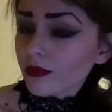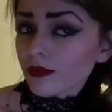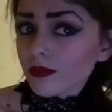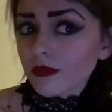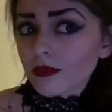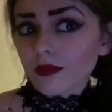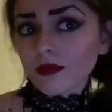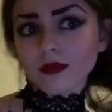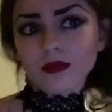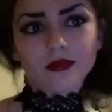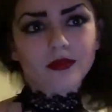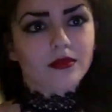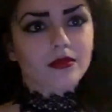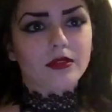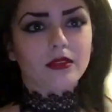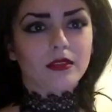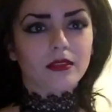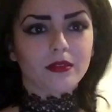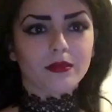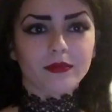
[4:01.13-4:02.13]

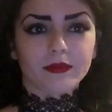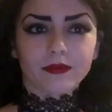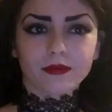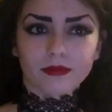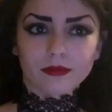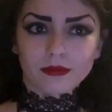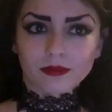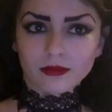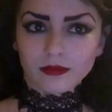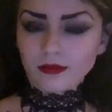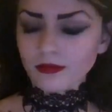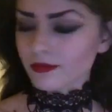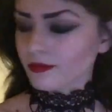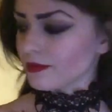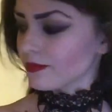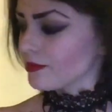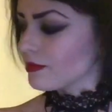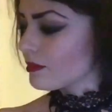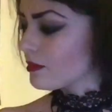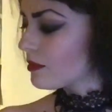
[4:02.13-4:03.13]
attempting to kind of recreate
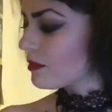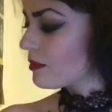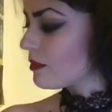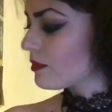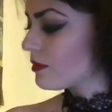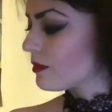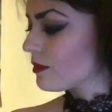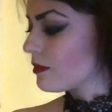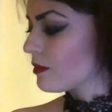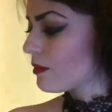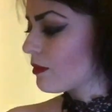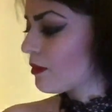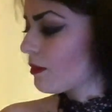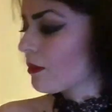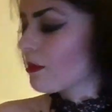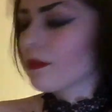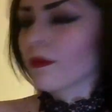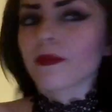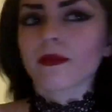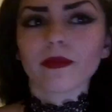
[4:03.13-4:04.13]
her hair.
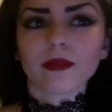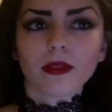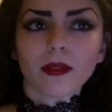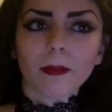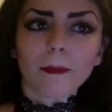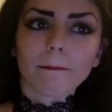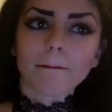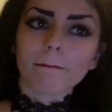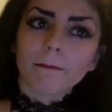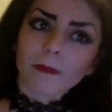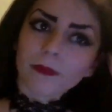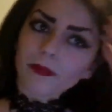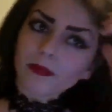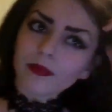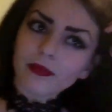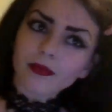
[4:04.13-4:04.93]
Since I've had a haircut I